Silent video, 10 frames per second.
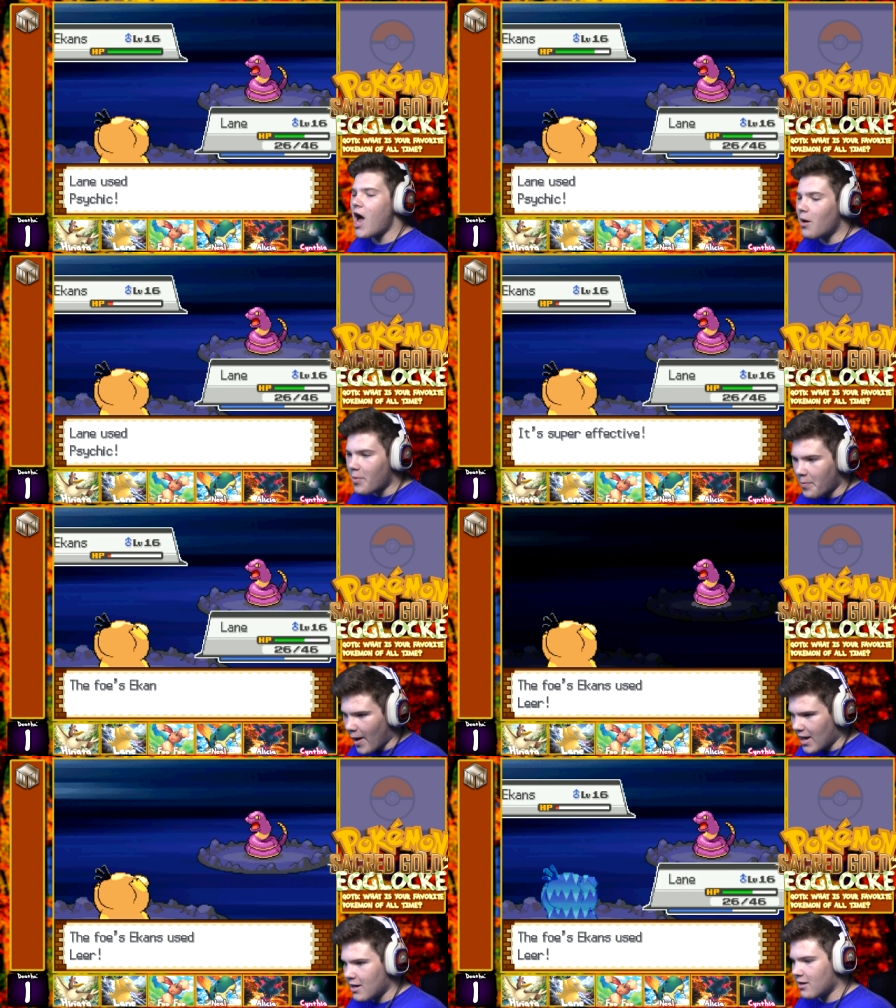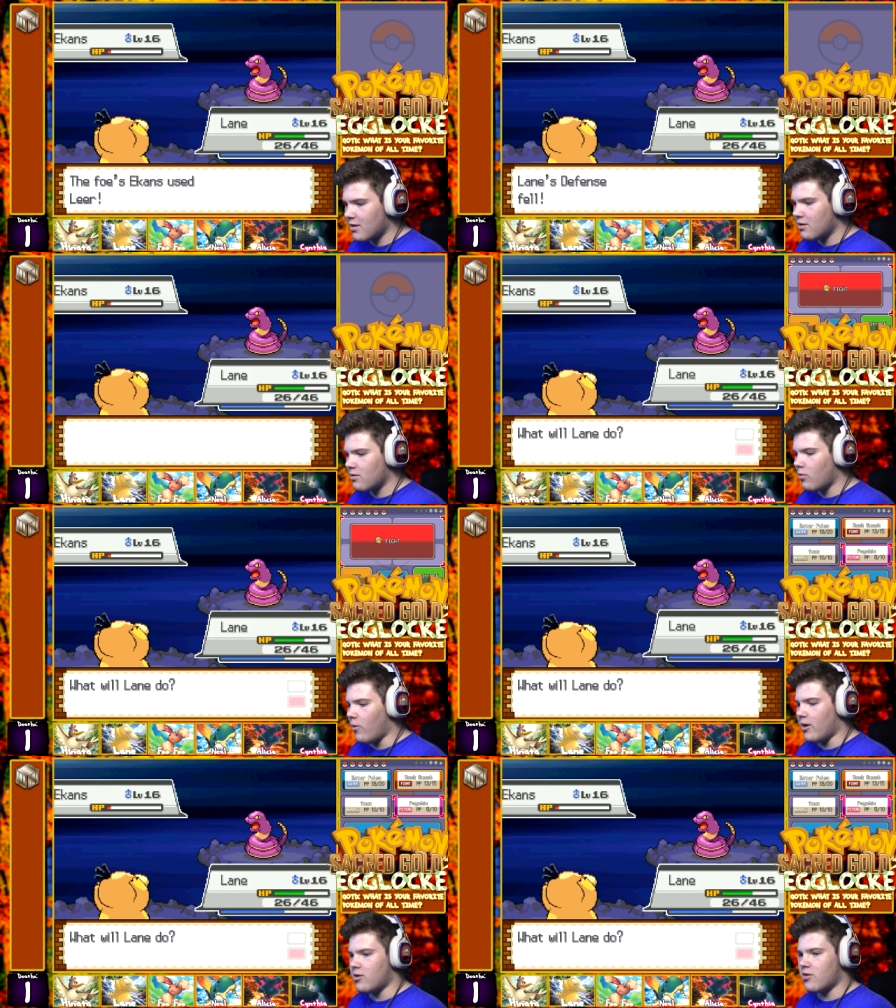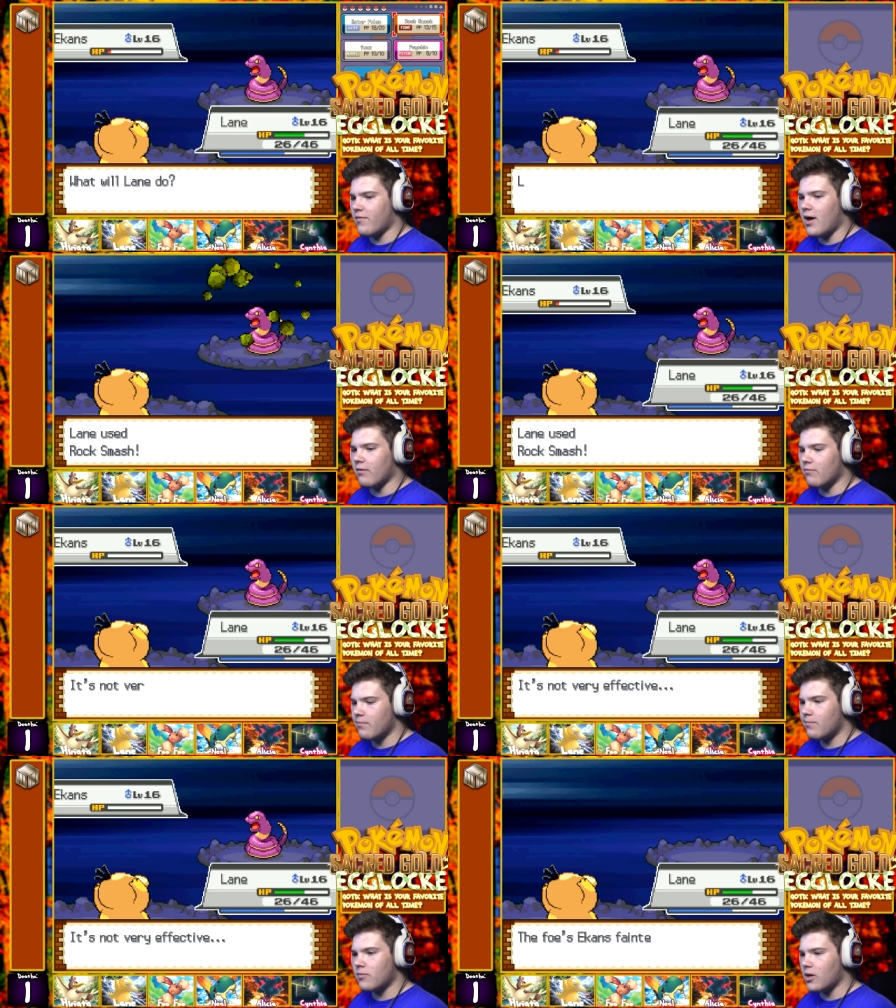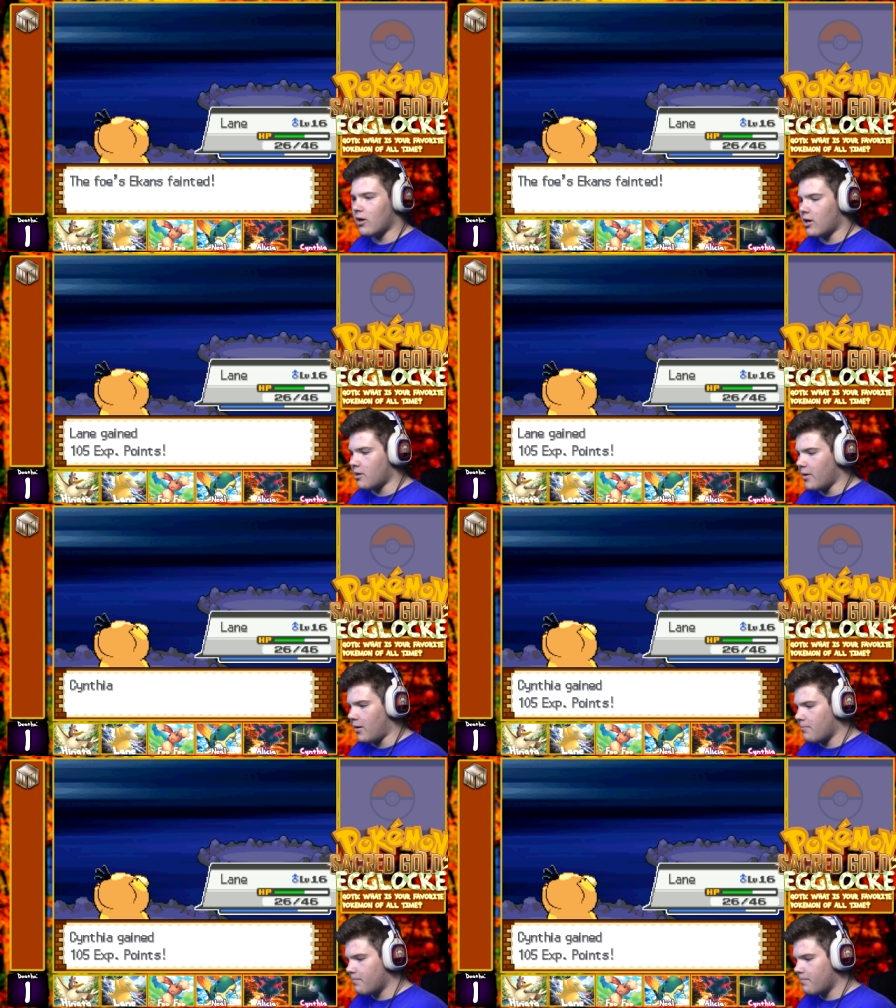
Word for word: Up a bite. Wow, you survived. Alright, goodbye.